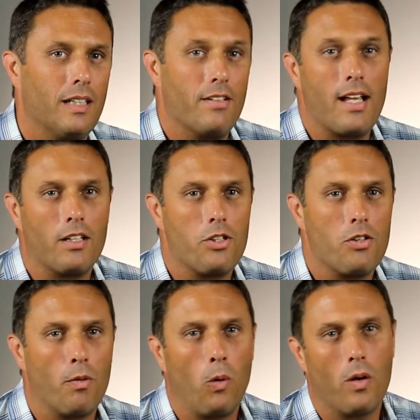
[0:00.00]

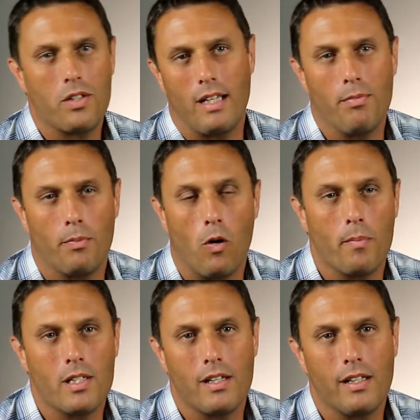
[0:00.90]
Intelligence reports, key
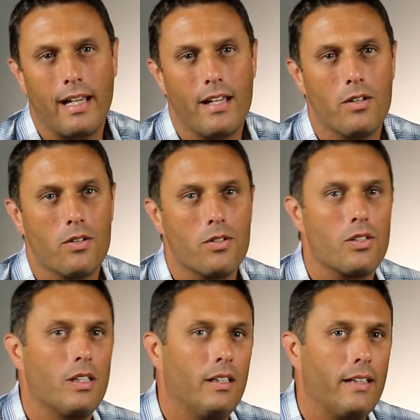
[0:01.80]
performance
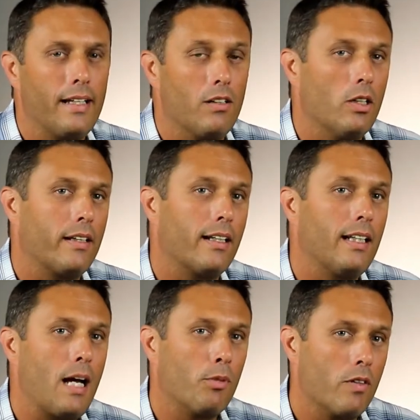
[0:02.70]
indicators, they can look at the
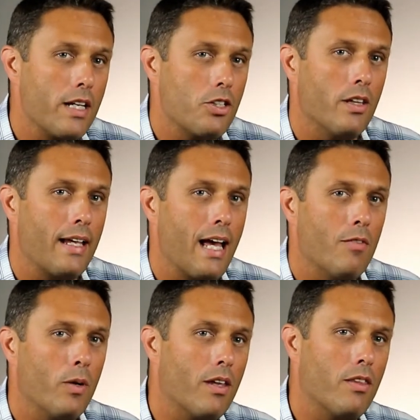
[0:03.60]
collaboration they
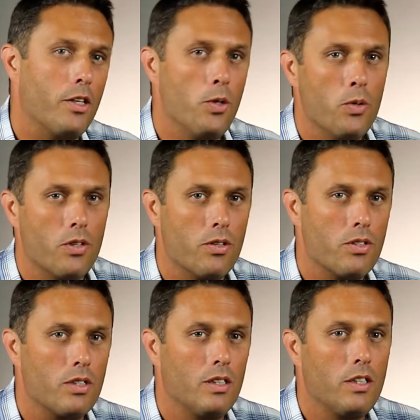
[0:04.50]
have with other
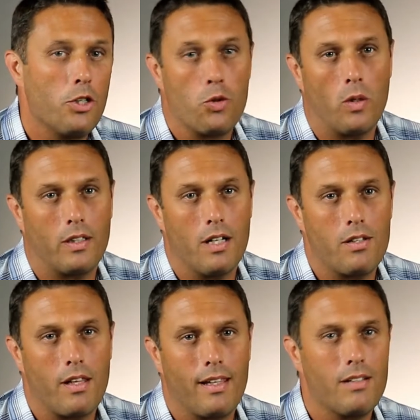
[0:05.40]
users,
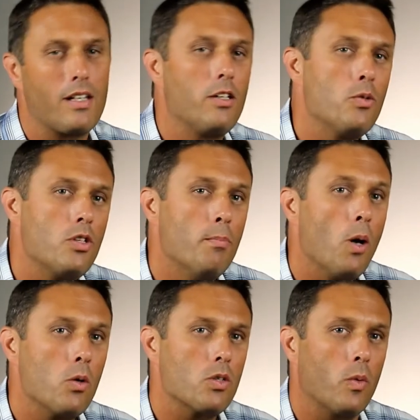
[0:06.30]
shortcuts to things they use the
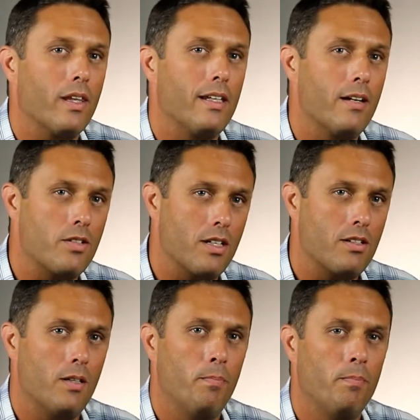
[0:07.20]
most within their
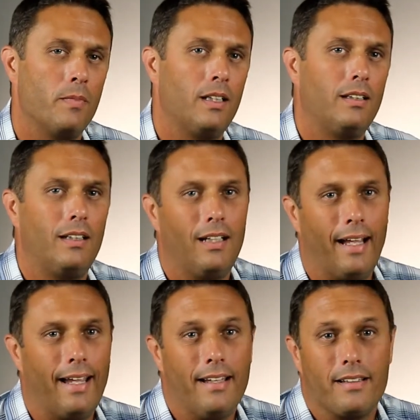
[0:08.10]
system,
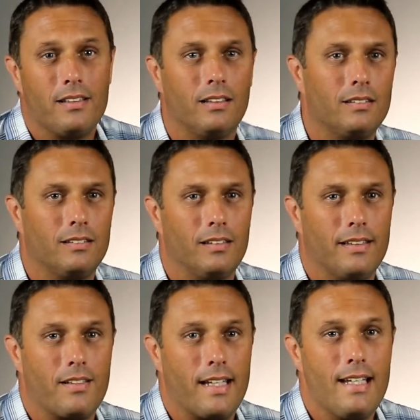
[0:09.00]
and
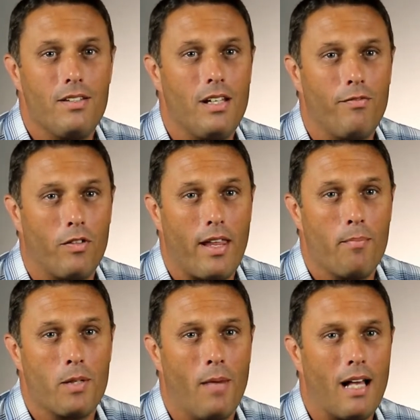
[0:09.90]
it's easy for
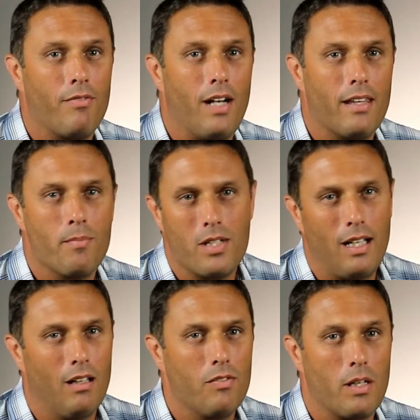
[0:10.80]
them to modify
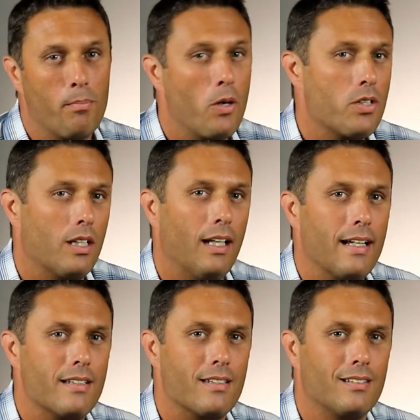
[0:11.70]
themselves and
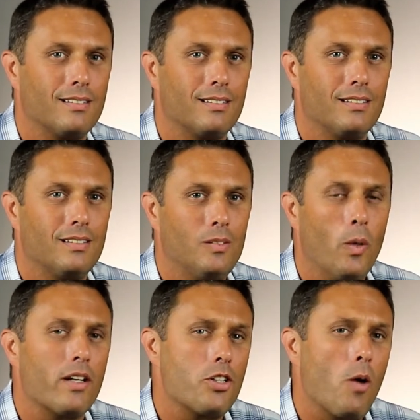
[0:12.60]
personalize.
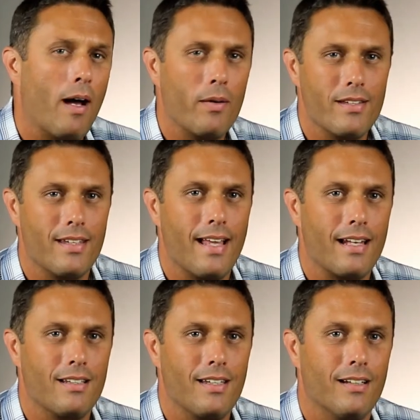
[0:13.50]
We're going to show how easy
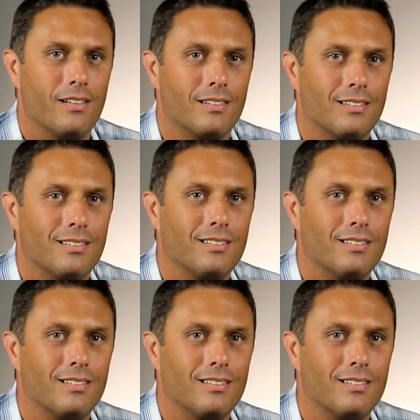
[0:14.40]
that is here.